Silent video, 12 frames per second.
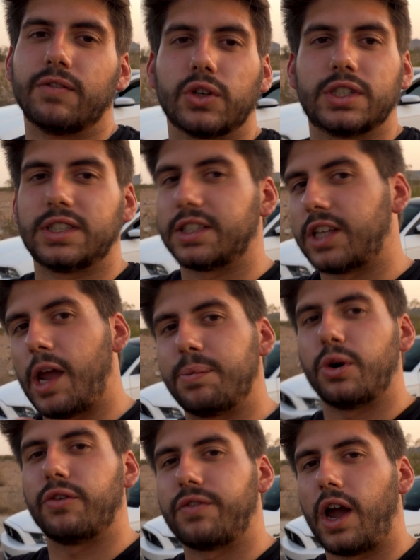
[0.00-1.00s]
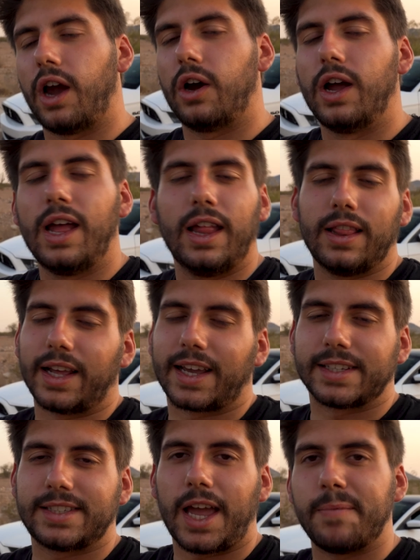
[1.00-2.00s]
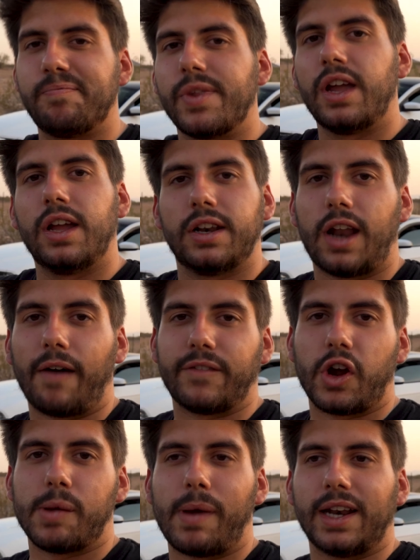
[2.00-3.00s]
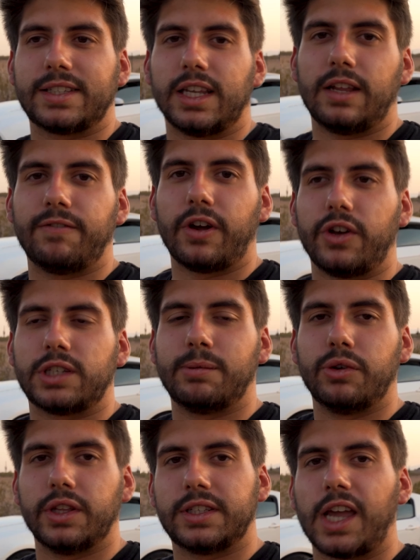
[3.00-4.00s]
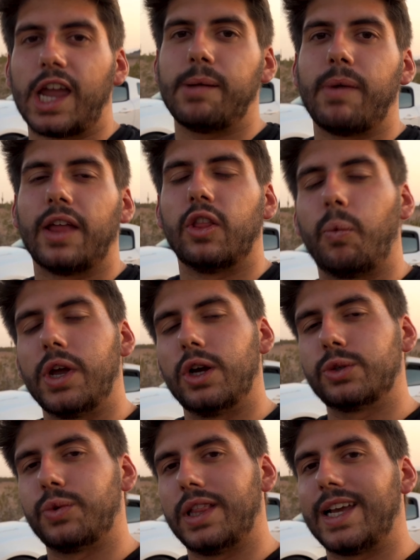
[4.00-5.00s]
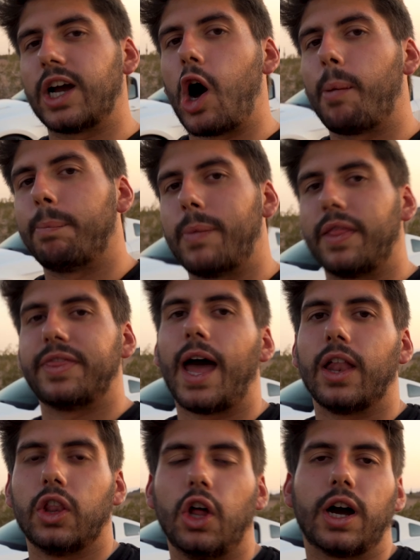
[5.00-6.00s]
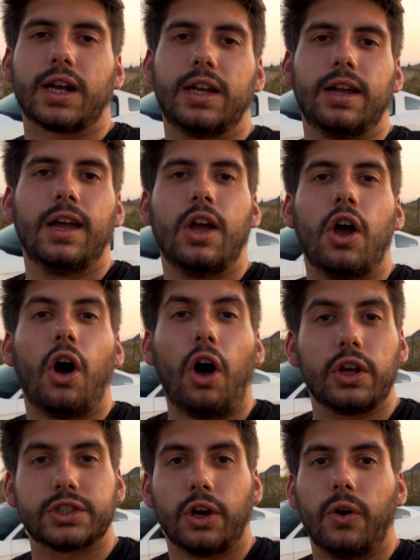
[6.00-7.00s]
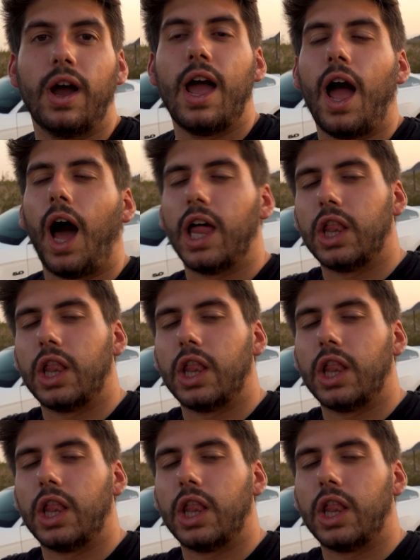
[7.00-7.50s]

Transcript: versus the side profile, like I said, not very menacing, very smooth and tame, and the wheels really complement that look. Also, I